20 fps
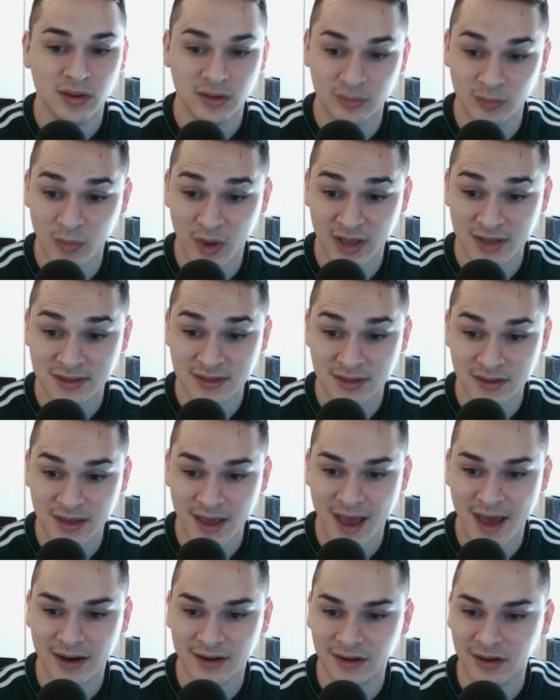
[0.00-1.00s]
Must do
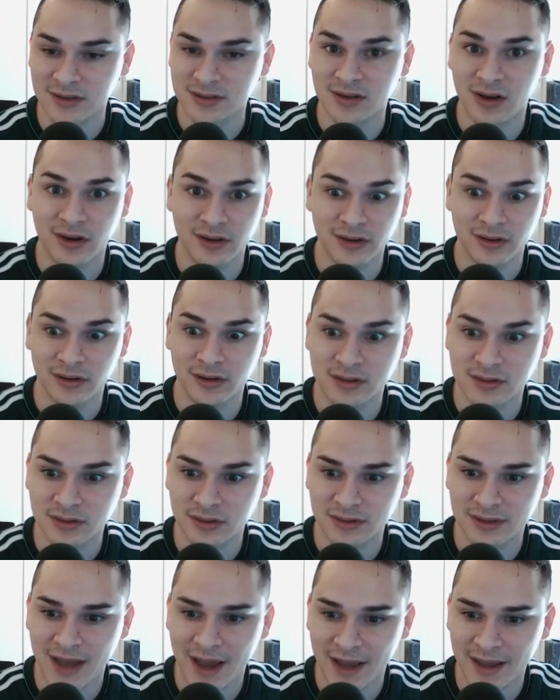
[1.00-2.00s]
that or else all your loons will
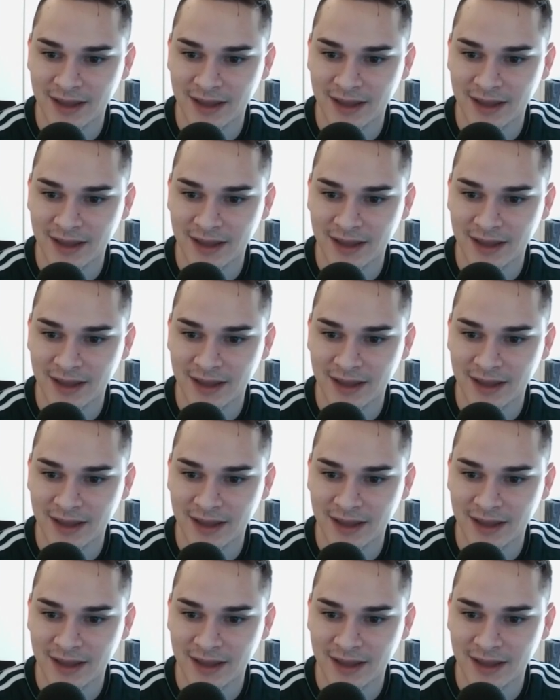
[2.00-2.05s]
die